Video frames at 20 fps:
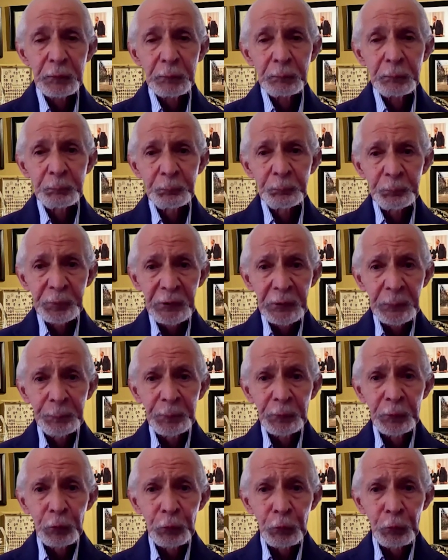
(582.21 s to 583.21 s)

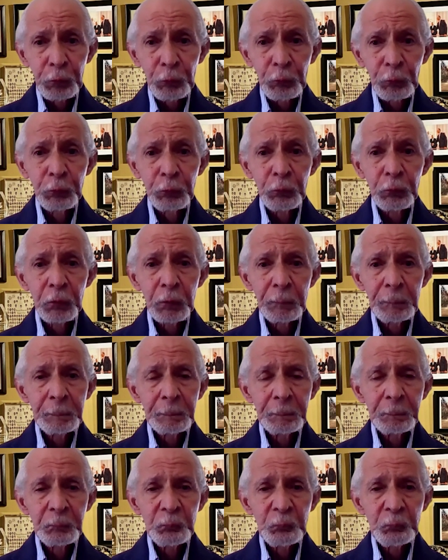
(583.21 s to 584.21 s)
people who
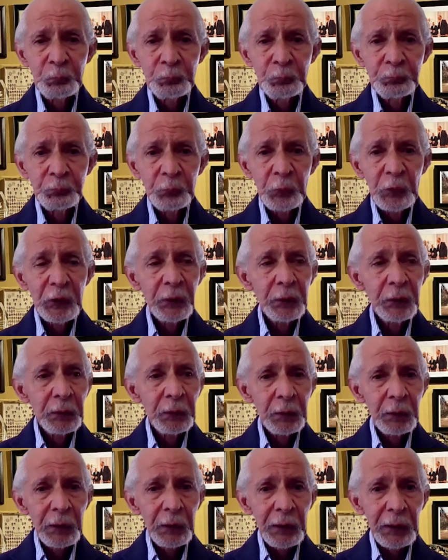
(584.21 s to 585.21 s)

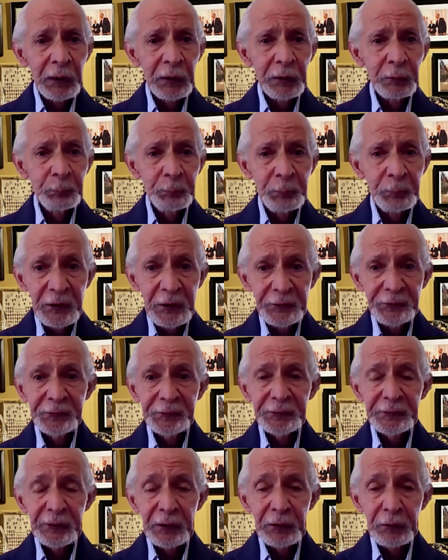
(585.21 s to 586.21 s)
are
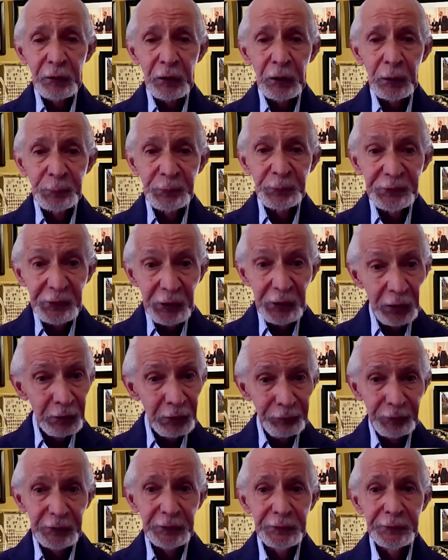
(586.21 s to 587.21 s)
basically
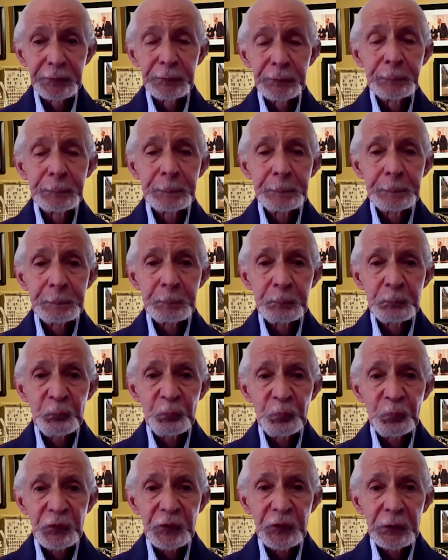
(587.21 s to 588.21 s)
observers
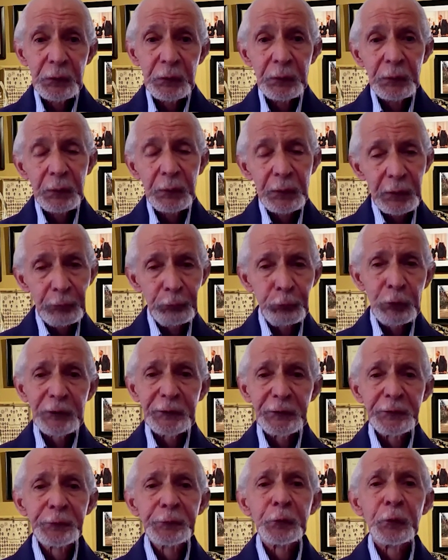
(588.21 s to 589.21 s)
of what is
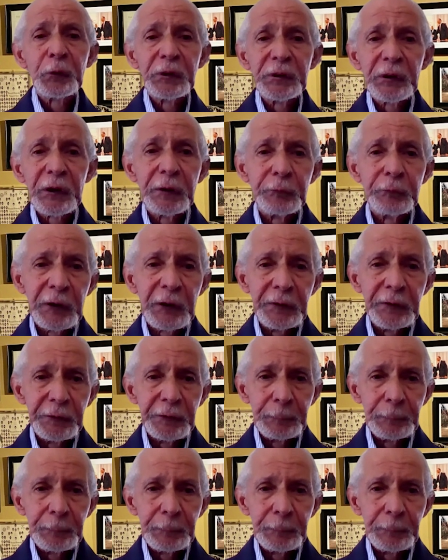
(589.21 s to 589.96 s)
going on right now.